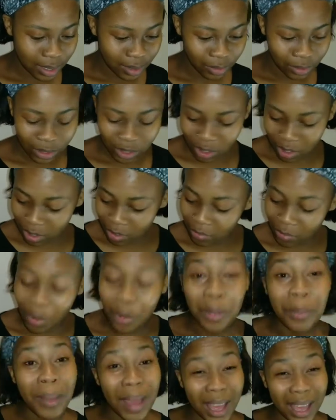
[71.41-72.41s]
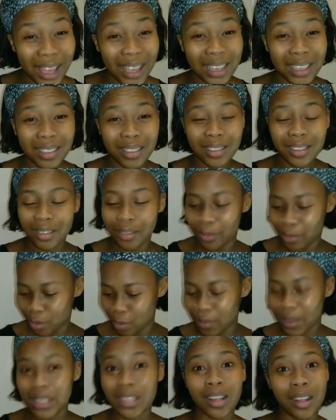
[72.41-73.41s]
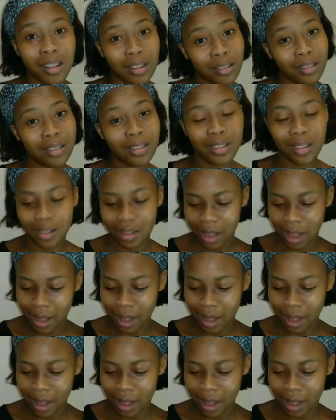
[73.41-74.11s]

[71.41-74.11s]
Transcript: which is very bad for your mental health.